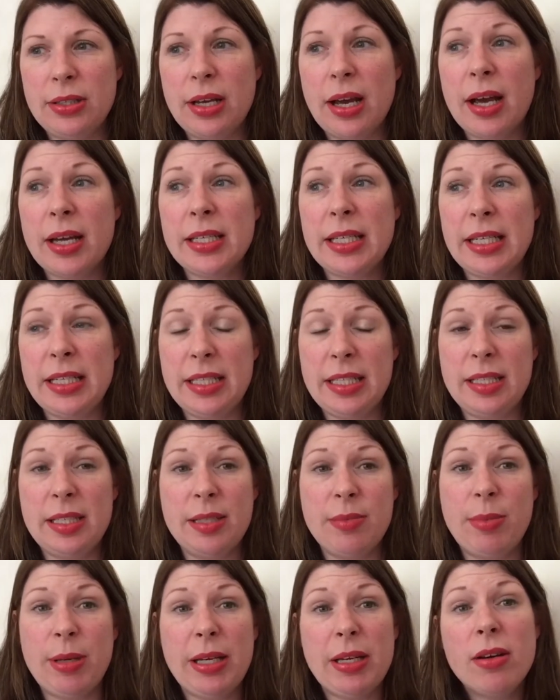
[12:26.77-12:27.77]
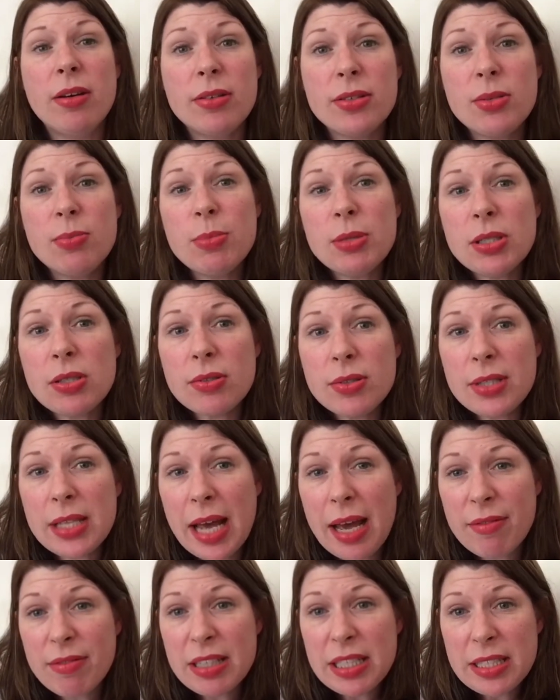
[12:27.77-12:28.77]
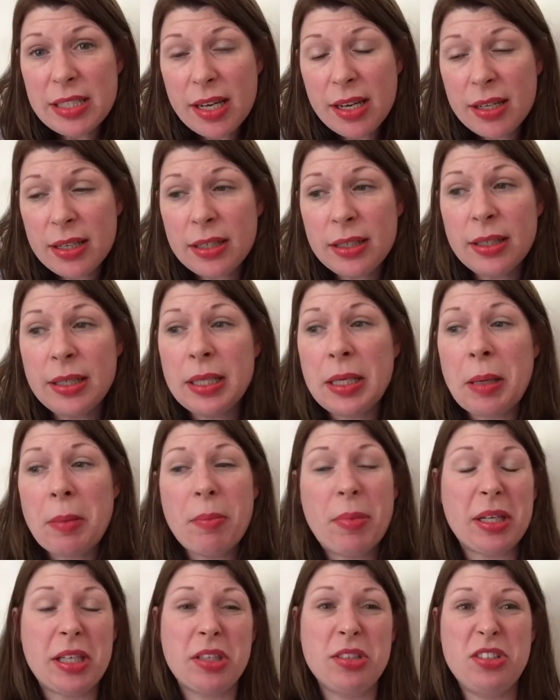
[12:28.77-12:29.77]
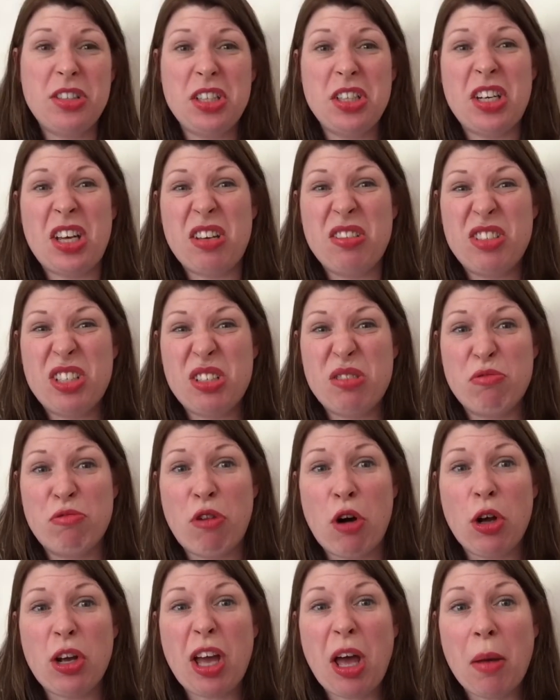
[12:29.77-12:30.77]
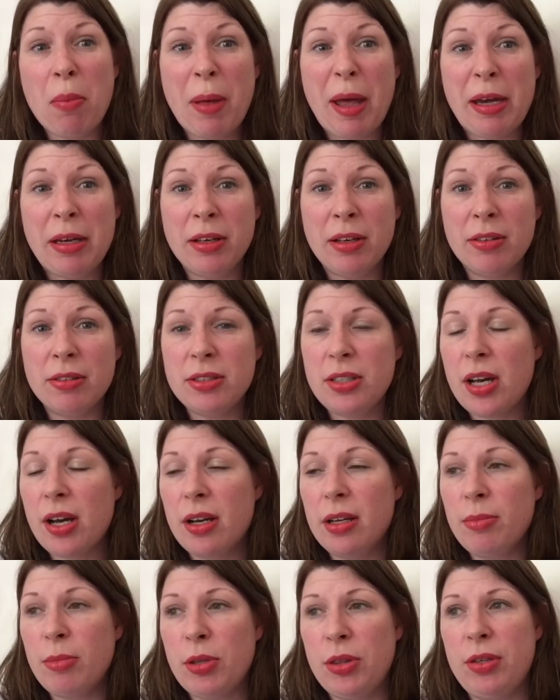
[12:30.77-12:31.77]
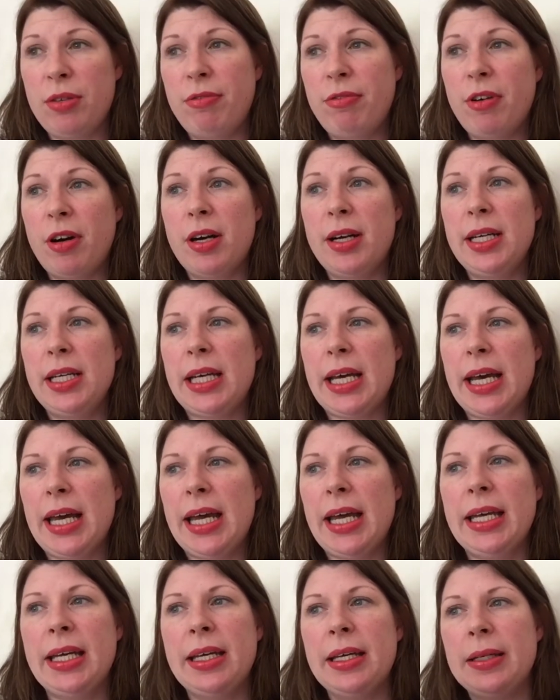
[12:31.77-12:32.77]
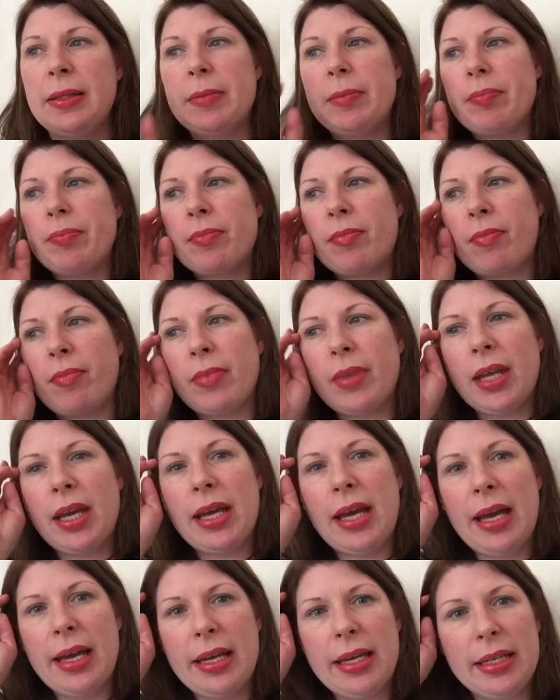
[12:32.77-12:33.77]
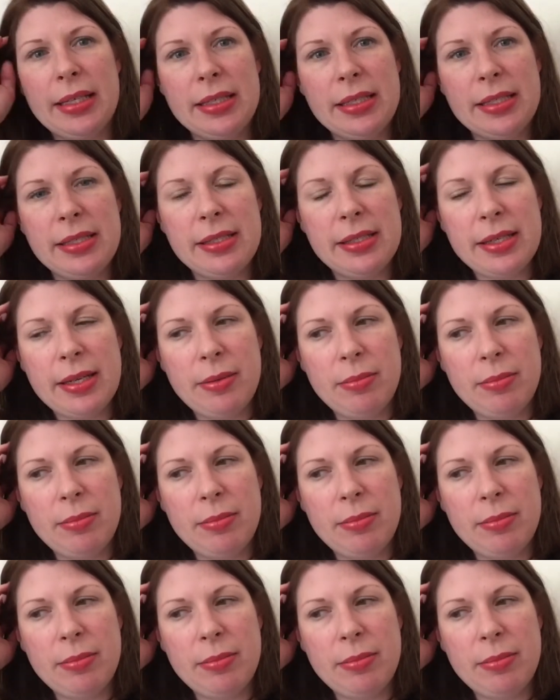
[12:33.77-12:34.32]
I needed to be in hospital to have it done. I could, you know, just rock up any old time on the Friday, and